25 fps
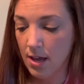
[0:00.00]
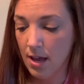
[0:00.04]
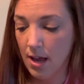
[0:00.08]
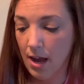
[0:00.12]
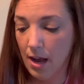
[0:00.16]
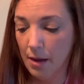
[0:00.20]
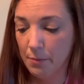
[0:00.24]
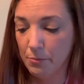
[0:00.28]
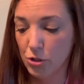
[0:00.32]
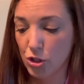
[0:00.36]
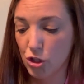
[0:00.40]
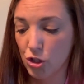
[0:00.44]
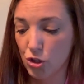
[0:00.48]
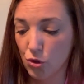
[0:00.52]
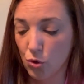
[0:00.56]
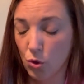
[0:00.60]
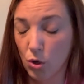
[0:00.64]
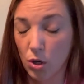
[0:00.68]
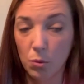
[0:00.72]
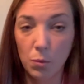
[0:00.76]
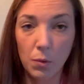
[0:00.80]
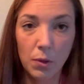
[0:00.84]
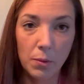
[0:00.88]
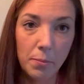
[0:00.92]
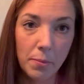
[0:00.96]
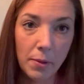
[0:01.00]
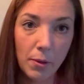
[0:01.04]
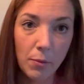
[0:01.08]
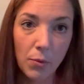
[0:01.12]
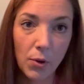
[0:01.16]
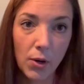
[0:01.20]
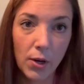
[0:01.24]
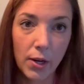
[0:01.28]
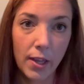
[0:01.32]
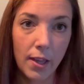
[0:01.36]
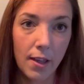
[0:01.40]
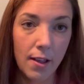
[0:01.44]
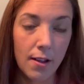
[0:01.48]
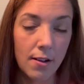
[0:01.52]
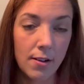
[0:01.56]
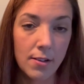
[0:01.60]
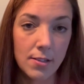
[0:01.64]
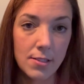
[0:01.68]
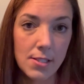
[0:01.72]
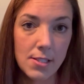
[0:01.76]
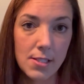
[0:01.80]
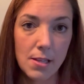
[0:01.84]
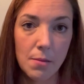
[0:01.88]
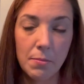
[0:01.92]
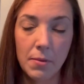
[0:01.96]
I'm sure we'd be working
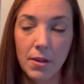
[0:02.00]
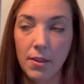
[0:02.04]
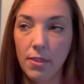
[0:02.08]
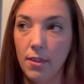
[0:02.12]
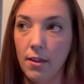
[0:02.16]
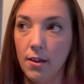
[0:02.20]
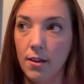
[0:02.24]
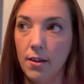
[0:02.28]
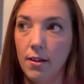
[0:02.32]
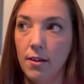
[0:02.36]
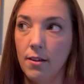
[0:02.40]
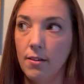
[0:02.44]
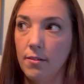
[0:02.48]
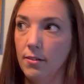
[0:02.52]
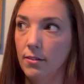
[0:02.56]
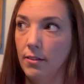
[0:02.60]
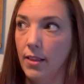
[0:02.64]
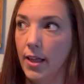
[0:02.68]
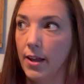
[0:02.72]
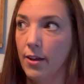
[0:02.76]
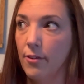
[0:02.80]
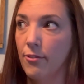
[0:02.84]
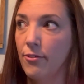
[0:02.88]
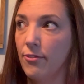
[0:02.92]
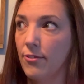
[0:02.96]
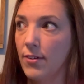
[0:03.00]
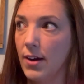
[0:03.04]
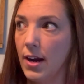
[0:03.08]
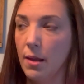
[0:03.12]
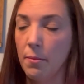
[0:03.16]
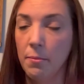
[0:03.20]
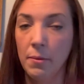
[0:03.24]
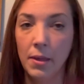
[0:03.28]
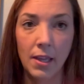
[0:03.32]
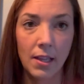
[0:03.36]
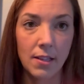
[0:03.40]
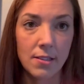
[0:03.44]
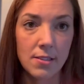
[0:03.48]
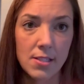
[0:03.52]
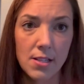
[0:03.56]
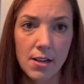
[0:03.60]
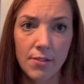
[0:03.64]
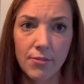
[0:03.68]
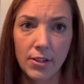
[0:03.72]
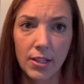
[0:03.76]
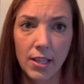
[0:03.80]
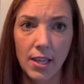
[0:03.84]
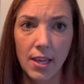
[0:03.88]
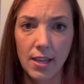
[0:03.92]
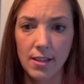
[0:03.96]
on some of the like framing and stuff
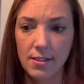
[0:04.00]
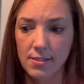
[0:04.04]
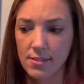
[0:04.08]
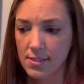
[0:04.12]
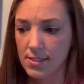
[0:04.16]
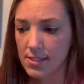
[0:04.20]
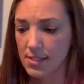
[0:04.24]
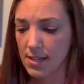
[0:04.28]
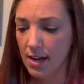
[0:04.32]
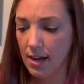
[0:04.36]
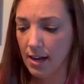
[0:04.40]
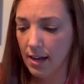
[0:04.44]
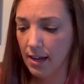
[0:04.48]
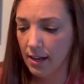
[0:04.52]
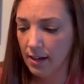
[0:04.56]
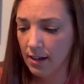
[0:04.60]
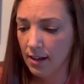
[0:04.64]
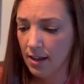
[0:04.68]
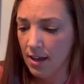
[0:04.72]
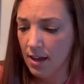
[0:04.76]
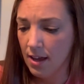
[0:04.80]
on the inside.